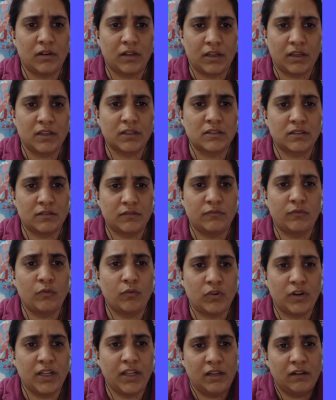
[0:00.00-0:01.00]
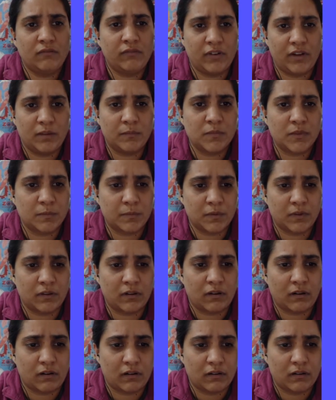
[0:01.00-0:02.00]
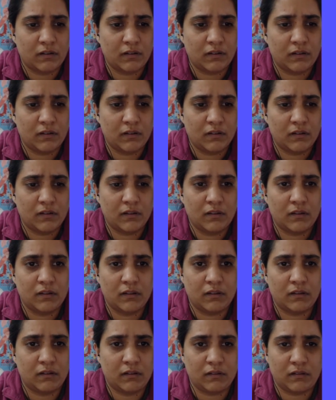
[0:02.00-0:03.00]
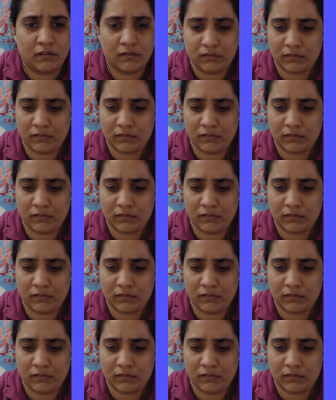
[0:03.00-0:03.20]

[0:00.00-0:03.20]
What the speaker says: I guess 14 frames per uh,